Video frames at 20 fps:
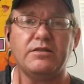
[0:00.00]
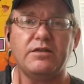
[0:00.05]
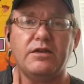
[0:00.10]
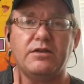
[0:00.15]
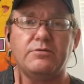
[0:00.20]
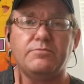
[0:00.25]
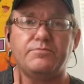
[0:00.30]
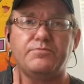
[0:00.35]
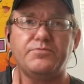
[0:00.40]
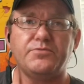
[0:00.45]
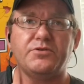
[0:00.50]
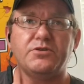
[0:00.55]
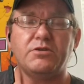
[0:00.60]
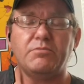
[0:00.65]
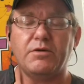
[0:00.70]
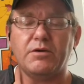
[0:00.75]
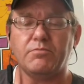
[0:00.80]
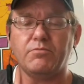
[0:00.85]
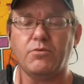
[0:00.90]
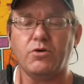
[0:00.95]
that you can
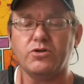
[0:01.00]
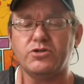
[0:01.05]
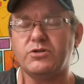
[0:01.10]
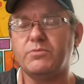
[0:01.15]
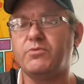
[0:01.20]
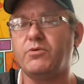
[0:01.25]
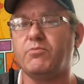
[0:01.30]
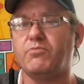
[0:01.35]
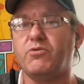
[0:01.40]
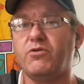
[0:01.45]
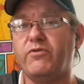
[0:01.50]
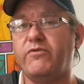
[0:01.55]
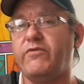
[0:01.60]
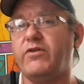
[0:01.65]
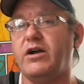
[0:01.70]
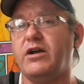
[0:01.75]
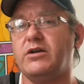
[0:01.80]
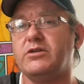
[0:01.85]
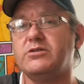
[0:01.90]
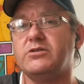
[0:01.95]
make multiple
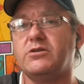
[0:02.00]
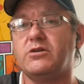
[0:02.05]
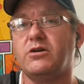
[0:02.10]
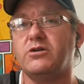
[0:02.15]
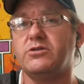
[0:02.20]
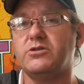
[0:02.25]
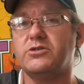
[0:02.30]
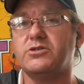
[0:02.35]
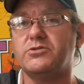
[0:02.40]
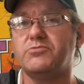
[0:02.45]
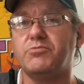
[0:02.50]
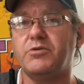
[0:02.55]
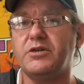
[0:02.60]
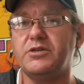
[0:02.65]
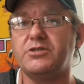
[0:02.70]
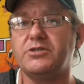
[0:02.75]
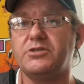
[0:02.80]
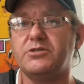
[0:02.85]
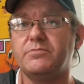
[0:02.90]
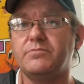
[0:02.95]
profiles on your
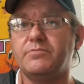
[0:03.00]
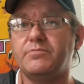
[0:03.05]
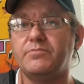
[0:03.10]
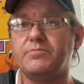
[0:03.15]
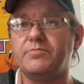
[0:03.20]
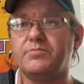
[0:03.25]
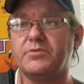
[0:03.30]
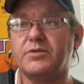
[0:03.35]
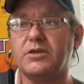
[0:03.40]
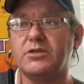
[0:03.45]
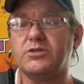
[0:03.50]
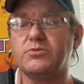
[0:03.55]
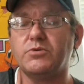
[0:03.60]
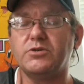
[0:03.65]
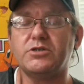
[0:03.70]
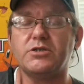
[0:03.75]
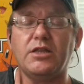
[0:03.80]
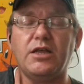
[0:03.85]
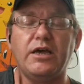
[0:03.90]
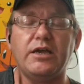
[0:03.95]
Switch and
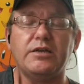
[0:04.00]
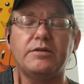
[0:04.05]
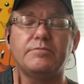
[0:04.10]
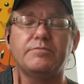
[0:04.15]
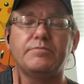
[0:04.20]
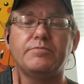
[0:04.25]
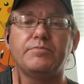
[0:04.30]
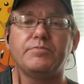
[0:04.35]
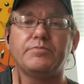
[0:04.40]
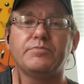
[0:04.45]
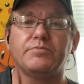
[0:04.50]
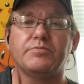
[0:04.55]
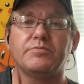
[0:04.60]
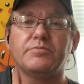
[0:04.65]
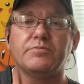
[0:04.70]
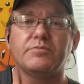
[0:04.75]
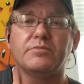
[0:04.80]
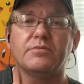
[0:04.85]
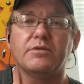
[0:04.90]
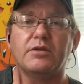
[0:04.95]
Switch Lite
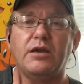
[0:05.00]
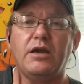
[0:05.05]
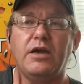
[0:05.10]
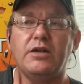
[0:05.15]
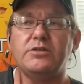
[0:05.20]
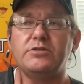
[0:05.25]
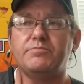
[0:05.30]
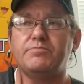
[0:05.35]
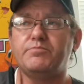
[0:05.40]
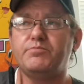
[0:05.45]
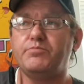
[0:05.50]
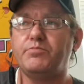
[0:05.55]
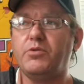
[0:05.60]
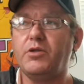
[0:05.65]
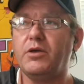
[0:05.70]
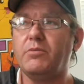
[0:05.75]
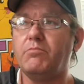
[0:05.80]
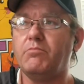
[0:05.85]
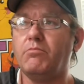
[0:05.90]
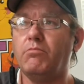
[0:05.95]
and
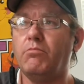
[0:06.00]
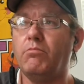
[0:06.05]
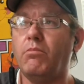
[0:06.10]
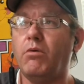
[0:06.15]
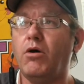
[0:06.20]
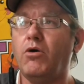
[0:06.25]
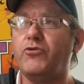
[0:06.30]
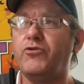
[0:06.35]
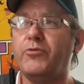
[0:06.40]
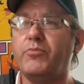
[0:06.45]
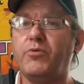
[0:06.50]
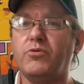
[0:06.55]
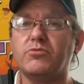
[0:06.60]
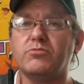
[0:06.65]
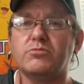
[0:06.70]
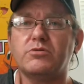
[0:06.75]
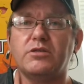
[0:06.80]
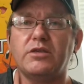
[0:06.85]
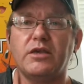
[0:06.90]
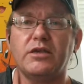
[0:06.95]
play multiple
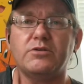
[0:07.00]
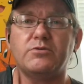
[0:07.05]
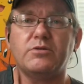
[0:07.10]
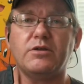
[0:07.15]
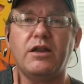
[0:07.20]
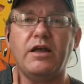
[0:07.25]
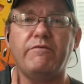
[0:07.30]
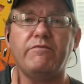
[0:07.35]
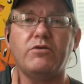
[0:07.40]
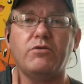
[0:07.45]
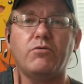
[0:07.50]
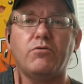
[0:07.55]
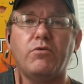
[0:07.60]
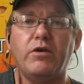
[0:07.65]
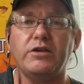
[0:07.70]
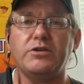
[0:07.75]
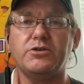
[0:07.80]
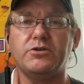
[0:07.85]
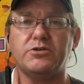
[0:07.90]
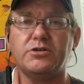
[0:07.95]
things without having to
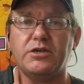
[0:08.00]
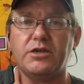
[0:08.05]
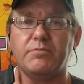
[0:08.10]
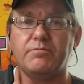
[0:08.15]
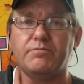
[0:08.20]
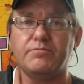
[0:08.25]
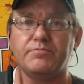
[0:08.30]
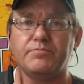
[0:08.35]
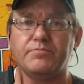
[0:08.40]
erase your team.